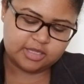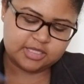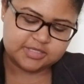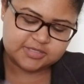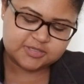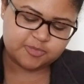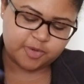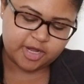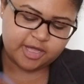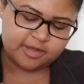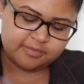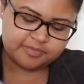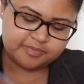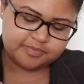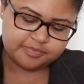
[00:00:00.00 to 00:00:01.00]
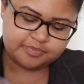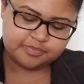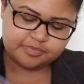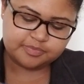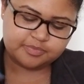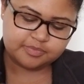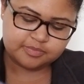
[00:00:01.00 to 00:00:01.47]
this spread?
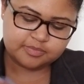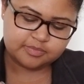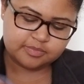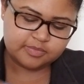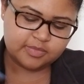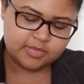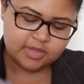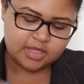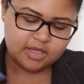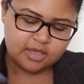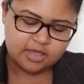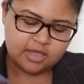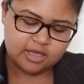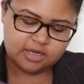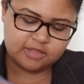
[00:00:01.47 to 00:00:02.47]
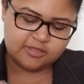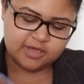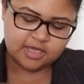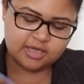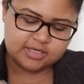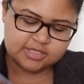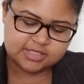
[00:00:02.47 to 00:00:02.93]

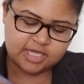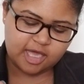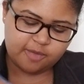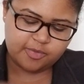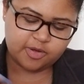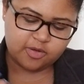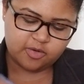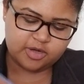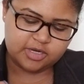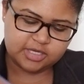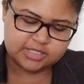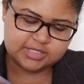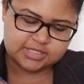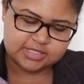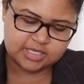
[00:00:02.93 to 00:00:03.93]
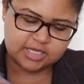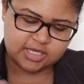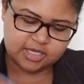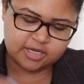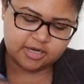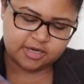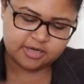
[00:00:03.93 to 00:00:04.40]
Anything else Capricorn needs to
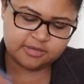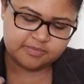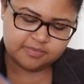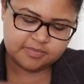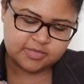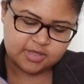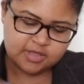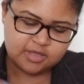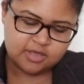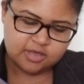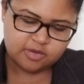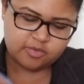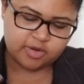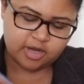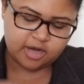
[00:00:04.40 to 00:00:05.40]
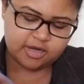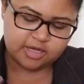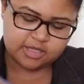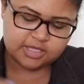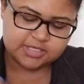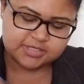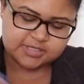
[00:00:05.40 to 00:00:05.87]
hear
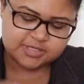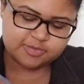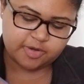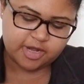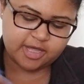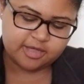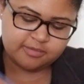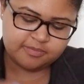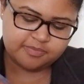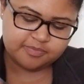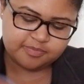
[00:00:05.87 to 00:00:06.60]
regarding this spread?